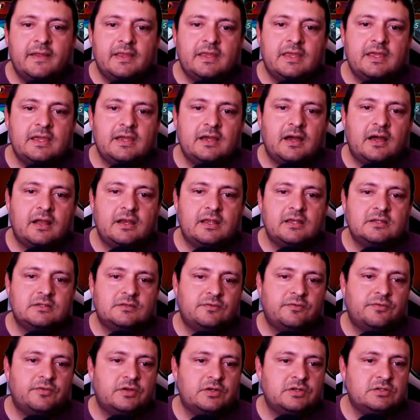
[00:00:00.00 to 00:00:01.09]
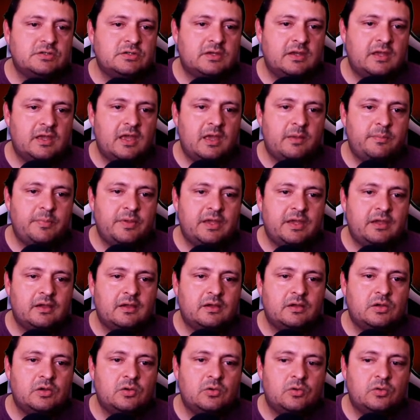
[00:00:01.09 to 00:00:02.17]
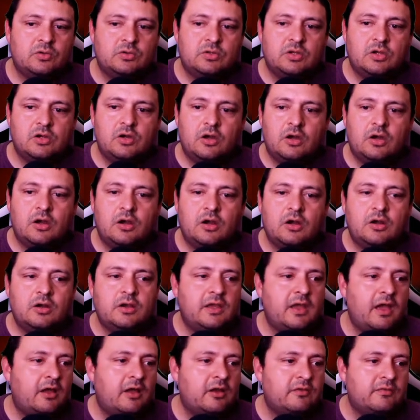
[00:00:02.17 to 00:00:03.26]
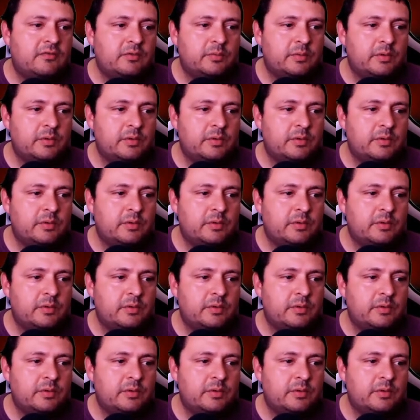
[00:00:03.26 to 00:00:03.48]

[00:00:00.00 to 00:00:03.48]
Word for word: He got his first epic gold card out of a